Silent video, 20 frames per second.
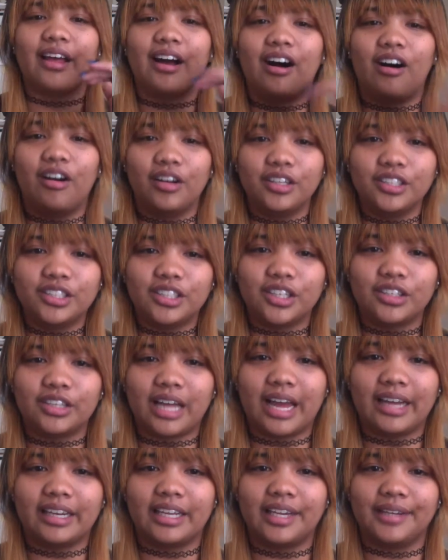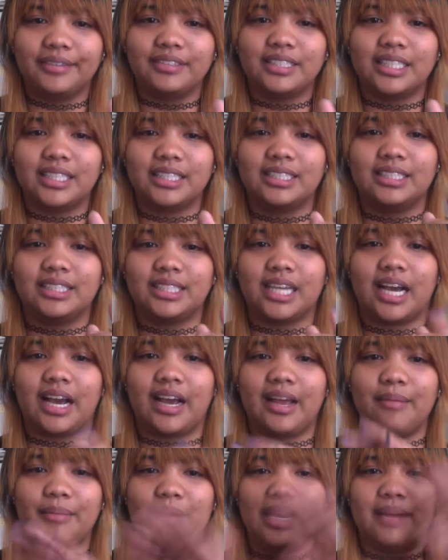Also, that gives us
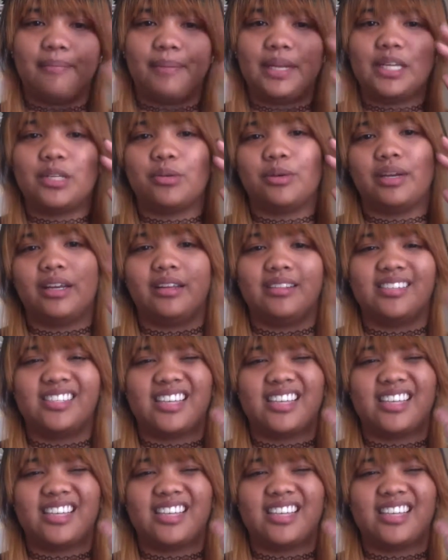time in between,